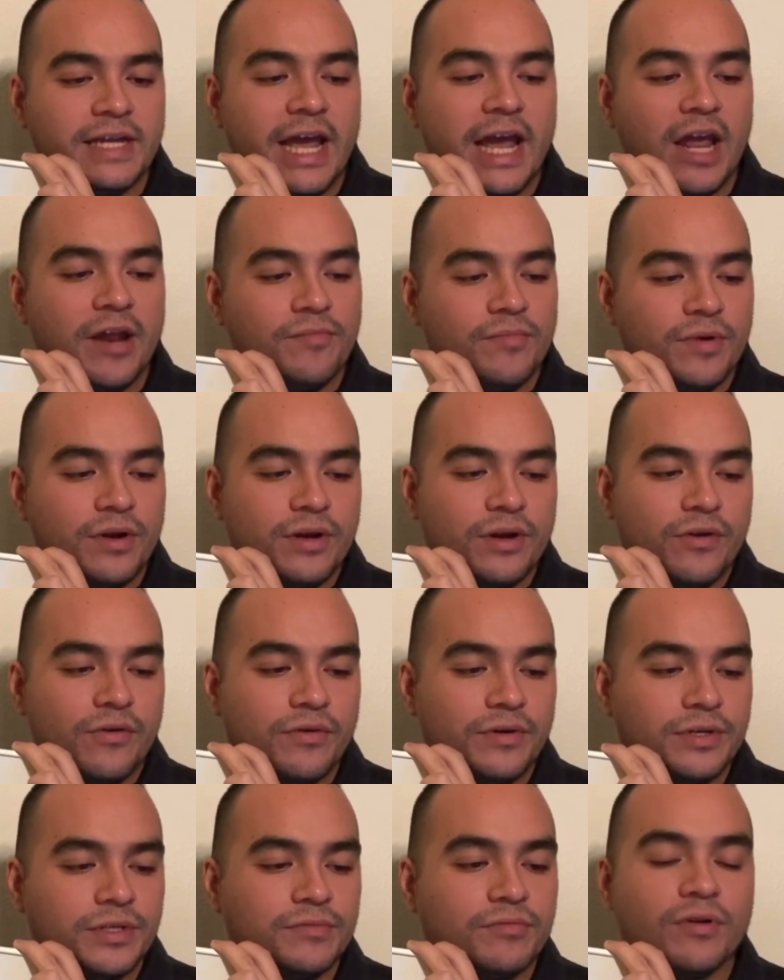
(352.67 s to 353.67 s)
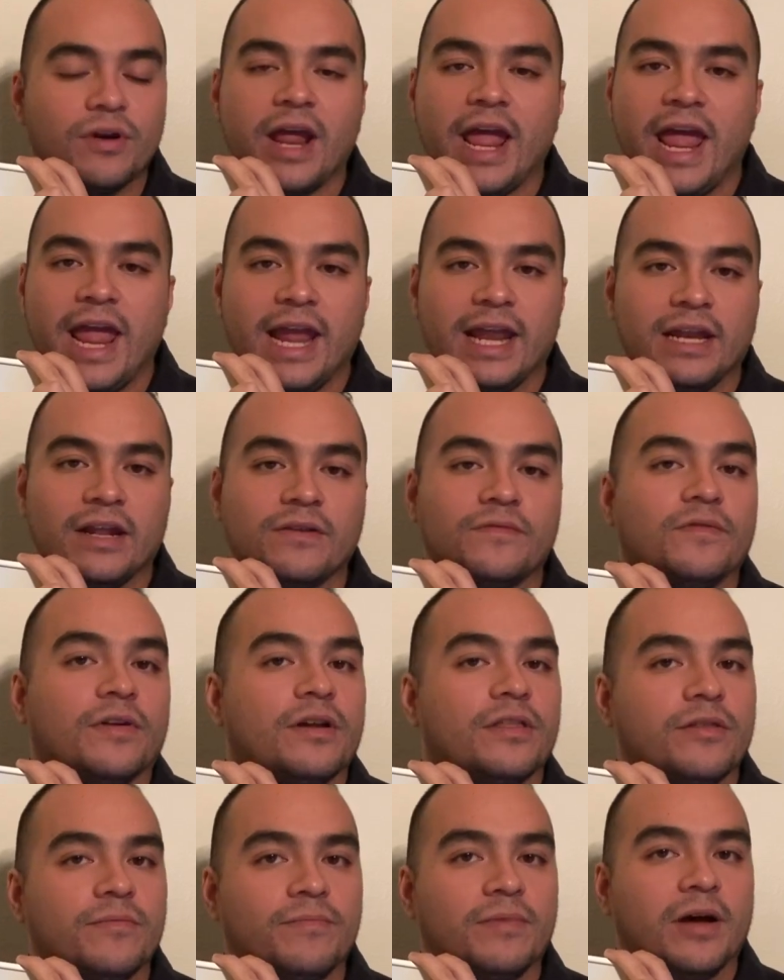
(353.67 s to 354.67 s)
and murderers were hanged in front
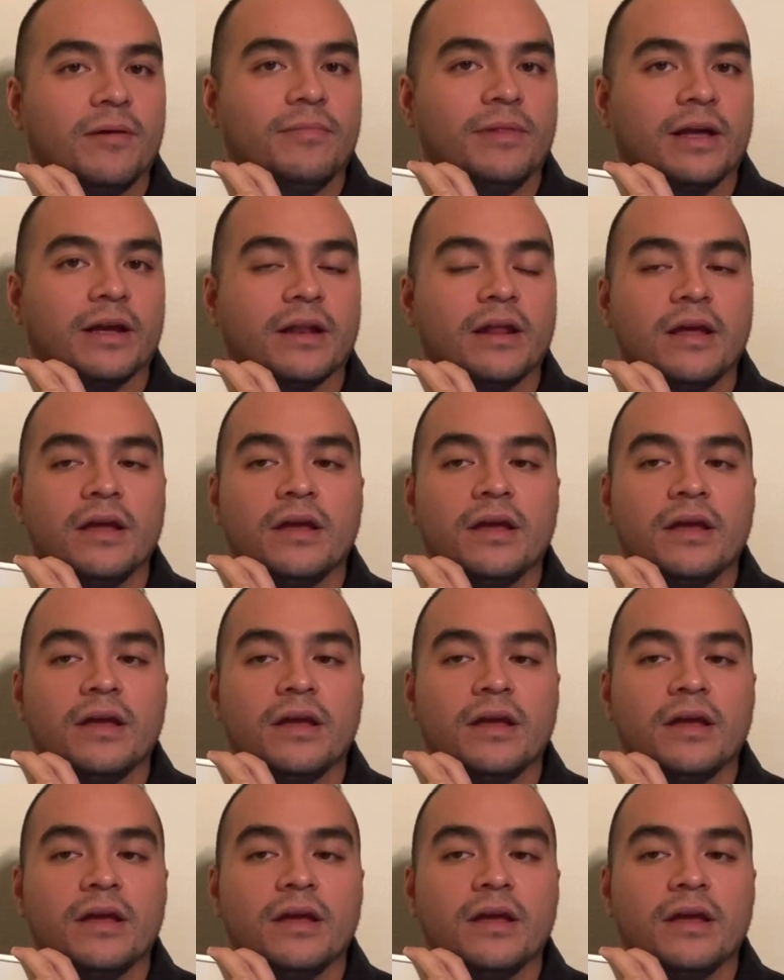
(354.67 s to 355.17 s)
of the public.